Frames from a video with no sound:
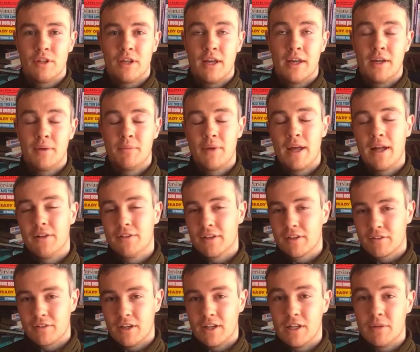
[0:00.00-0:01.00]
health
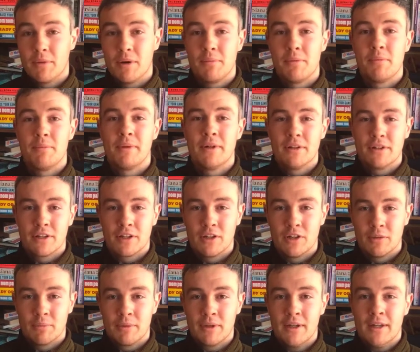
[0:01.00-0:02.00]
anxiety might be building
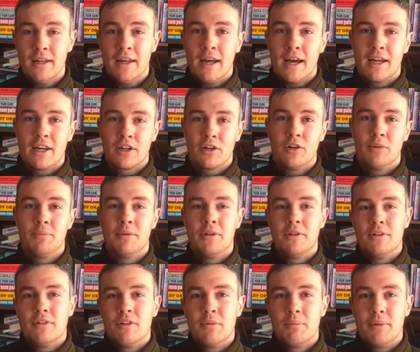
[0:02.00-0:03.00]
up and it could
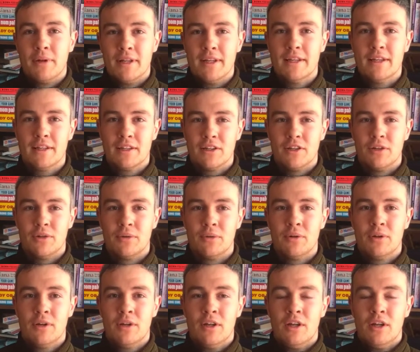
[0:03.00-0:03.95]
be depleting you,